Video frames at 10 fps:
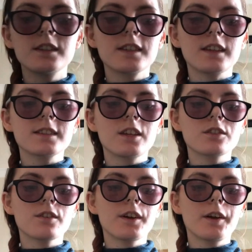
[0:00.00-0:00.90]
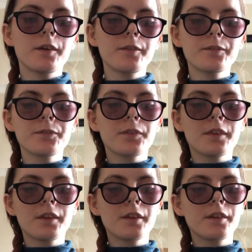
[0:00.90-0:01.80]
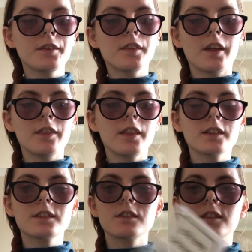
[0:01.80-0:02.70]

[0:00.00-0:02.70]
etc. And that's another